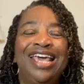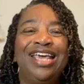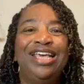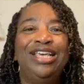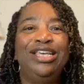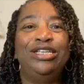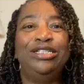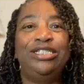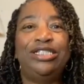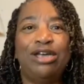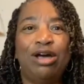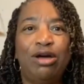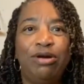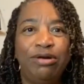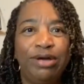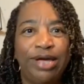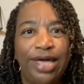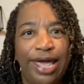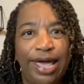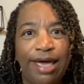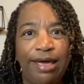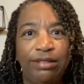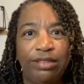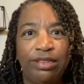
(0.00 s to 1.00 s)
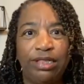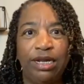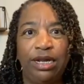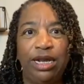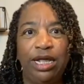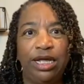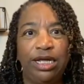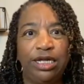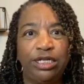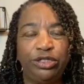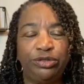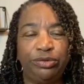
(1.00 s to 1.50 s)
You don't count the
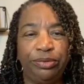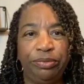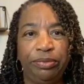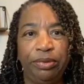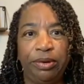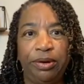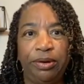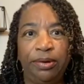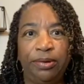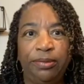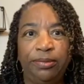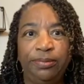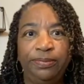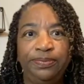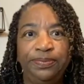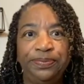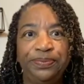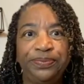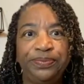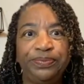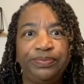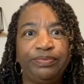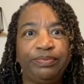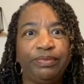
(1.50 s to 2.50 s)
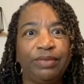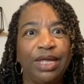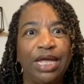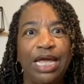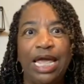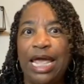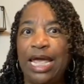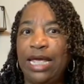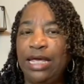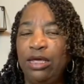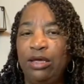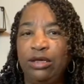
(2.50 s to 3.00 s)
laundry room
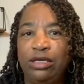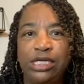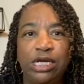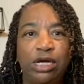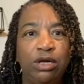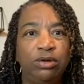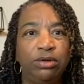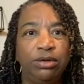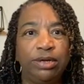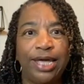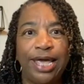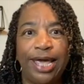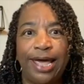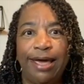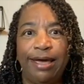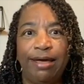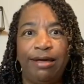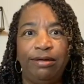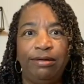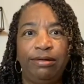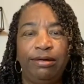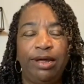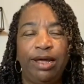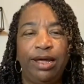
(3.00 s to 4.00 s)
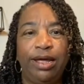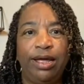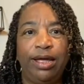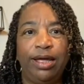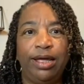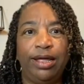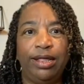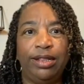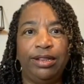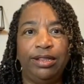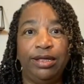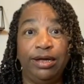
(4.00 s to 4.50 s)
and you don't count
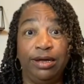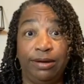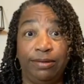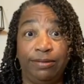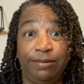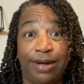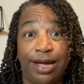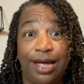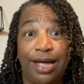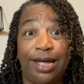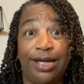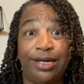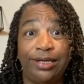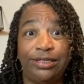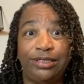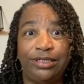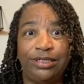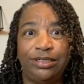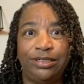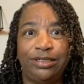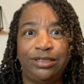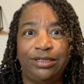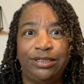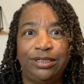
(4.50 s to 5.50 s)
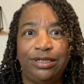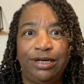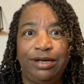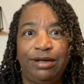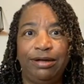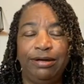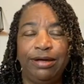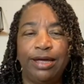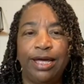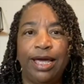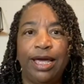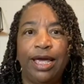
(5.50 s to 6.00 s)
the garage,
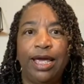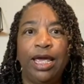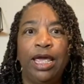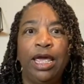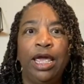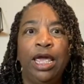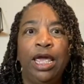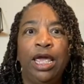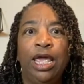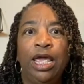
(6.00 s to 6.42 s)
okay?